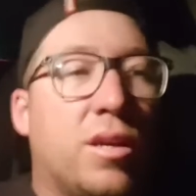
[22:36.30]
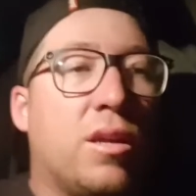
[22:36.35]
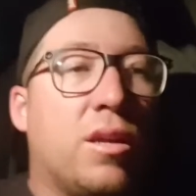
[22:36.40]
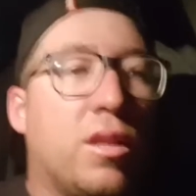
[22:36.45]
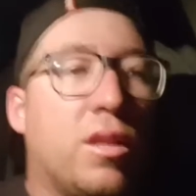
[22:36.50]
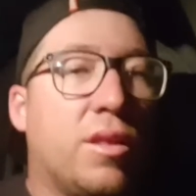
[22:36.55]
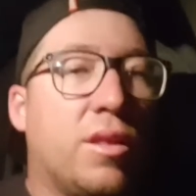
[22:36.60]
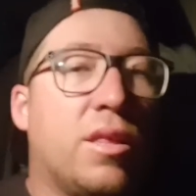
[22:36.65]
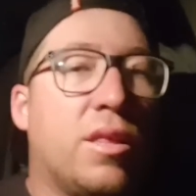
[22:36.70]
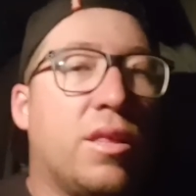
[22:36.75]

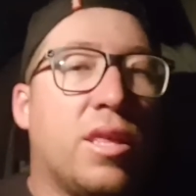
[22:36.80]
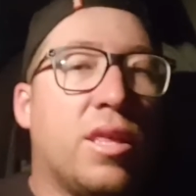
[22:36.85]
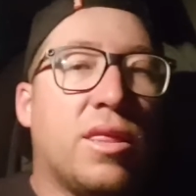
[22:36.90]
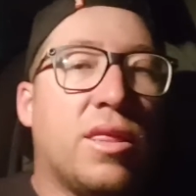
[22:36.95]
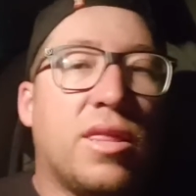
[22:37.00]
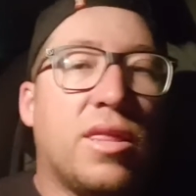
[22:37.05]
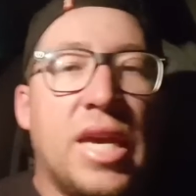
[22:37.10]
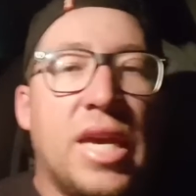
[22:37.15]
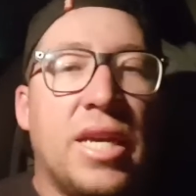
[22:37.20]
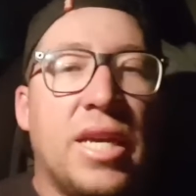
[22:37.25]
The thing
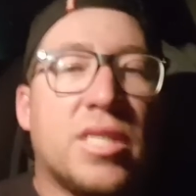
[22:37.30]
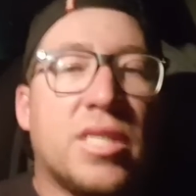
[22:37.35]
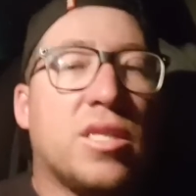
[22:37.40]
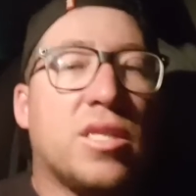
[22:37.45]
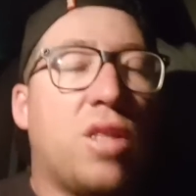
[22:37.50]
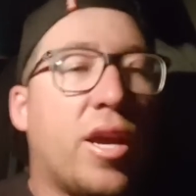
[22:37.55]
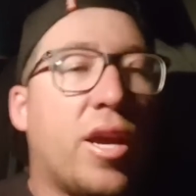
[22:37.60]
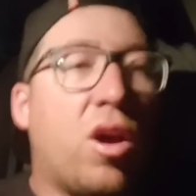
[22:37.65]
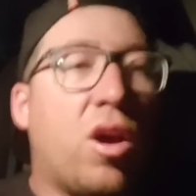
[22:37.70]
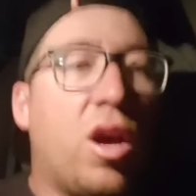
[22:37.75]
is
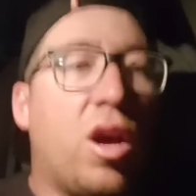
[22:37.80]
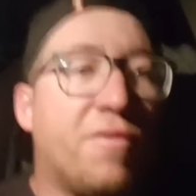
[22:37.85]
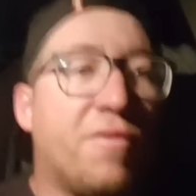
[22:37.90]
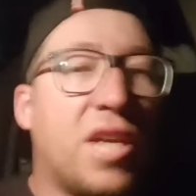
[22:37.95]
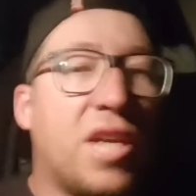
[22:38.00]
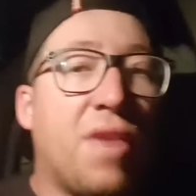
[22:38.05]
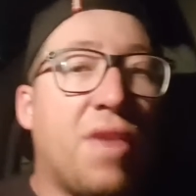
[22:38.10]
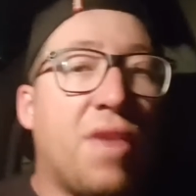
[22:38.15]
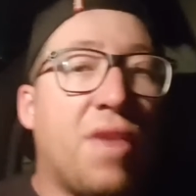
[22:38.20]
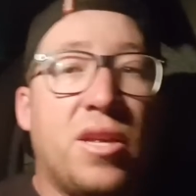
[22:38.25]
like I've
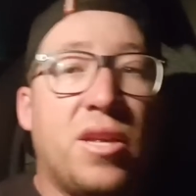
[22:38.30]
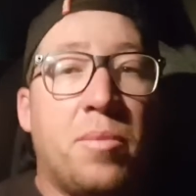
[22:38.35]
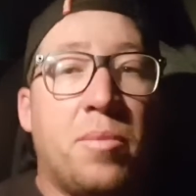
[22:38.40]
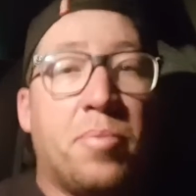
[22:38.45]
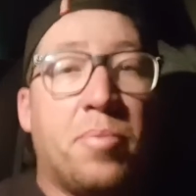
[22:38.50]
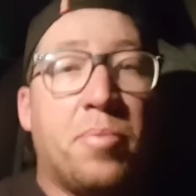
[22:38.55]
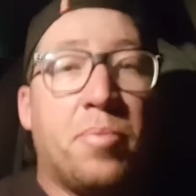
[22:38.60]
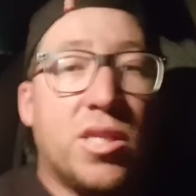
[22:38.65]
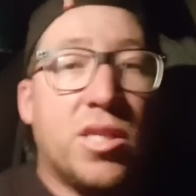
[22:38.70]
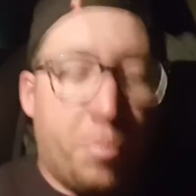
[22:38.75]
definitely
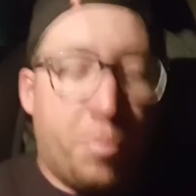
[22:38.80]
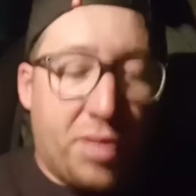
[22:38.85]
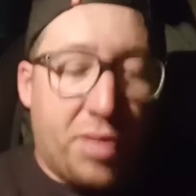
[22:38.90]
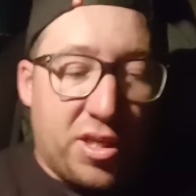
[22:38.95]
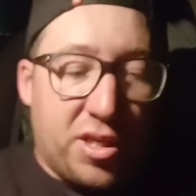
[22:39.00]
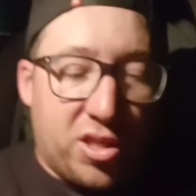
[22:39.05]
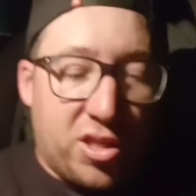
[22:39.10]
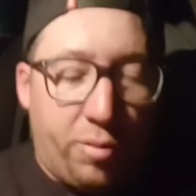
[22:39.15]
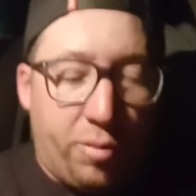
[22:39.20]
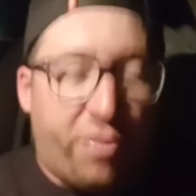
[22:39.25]
been to
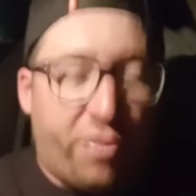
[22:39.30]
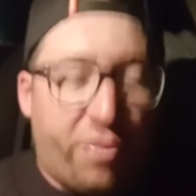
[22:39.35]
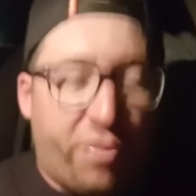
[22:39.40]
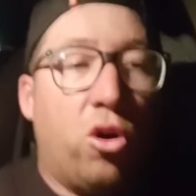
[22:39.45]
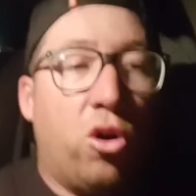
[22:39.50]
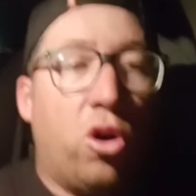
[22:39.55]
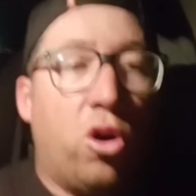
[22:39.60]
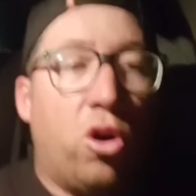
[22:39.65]
Abisu before.